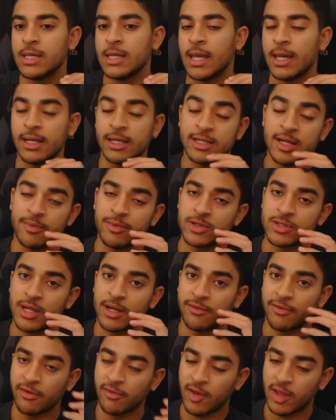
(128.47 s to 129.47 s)
anytime there's
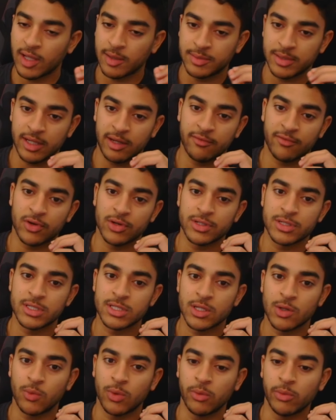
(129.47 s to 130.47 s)
not a fair value gap to
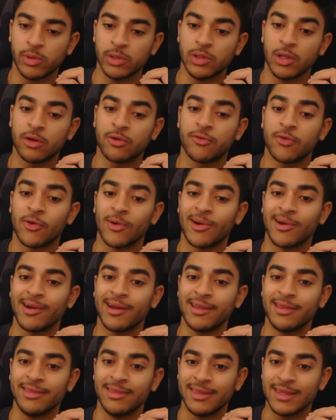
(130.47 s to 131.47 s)
inverse, we will look for
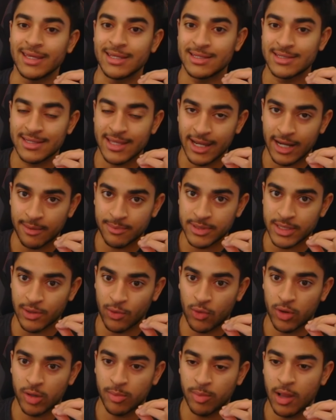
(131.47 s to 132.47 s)
these setups in
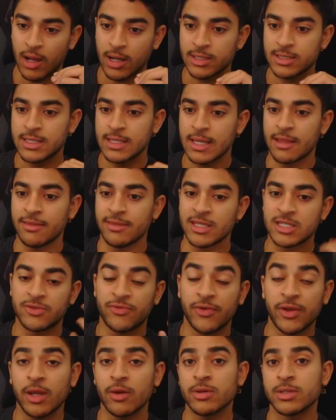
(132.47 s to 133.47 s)
order blocks. This
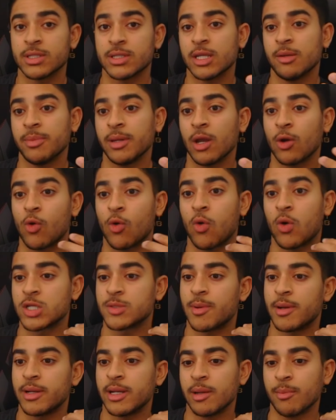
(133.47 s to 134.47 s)
video is going to be a
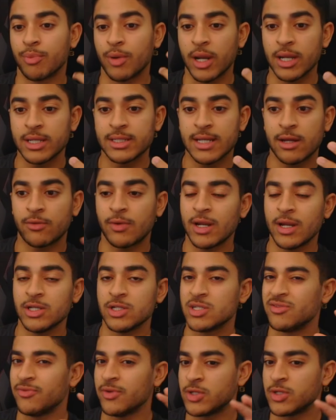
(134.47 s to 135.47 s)
corresponding breakdown, right?
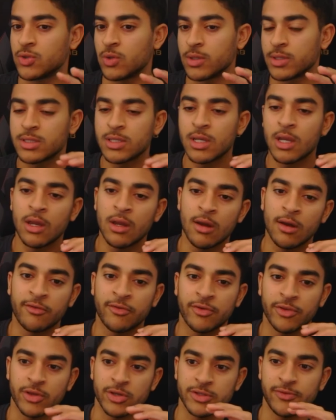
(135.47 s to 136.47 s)
Just visuals
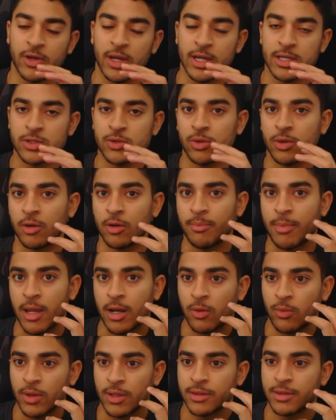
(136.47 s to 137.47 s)
for those of you guys who learn
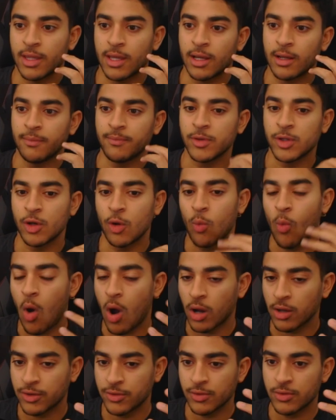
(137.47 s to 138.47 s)
better with,
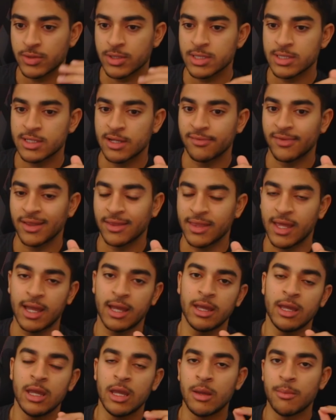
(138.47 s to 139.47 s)
walkthroughs and stuff like
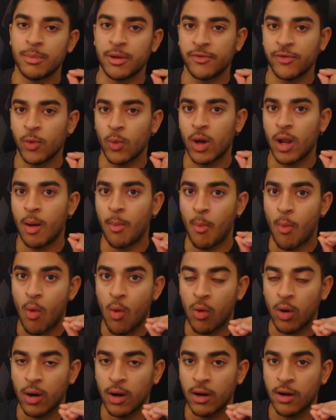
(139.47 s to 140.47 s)
that. But if you want a
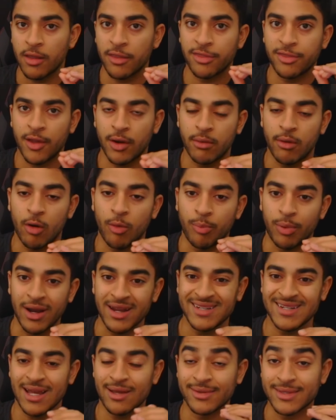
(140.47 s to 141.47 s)
more thorough
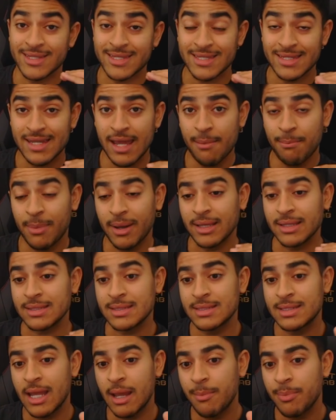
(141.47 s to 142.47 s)
breakdown step by
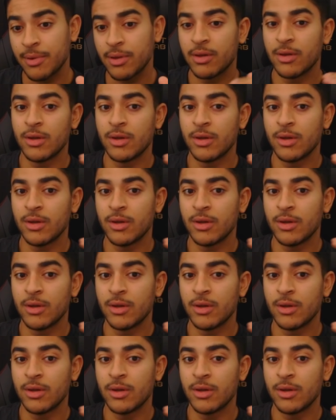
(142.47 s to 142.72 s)
step,